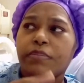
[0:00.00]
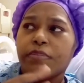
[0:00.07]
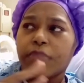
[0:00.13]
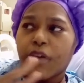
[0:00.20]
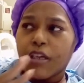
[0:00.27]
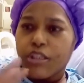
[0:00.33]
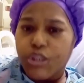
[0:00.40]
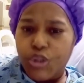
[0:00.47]

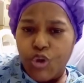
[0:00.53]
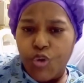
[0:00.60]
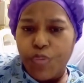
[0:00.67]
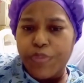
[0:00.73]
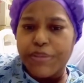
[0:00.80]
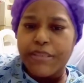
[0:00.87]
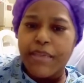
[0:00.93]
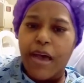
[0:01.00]
a
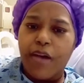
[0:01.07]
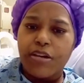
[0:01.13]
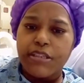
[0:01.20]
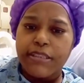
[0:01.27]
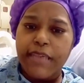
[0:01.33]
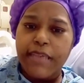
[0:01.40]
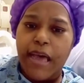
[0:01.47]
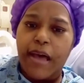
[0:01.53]
scoop of
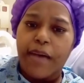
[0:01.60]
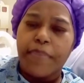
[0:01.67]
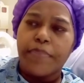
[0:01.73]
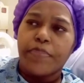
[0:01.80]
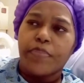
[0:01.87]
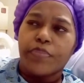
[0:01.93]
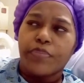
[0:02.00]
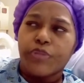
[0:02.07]
soursop,
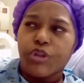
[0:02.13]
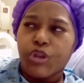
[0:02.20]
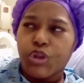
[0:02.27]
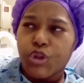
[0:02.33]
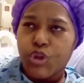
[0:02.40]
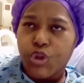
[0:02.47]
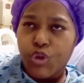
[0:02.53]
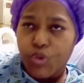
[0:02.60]

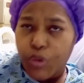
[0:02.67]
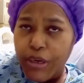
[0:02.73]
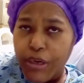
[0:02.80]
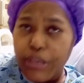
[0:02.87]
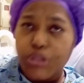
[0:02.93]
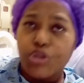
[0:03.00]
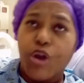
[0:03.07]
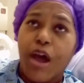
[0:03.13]
3
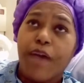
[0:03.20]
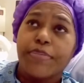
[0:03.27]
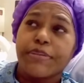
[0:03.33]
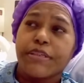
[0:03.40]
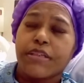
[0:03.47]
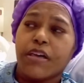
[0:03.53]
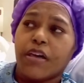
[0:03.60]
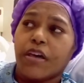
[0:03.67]

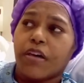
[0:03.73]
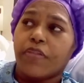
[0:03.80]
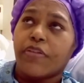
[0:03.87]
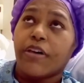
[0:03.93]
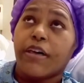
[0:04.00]
drops of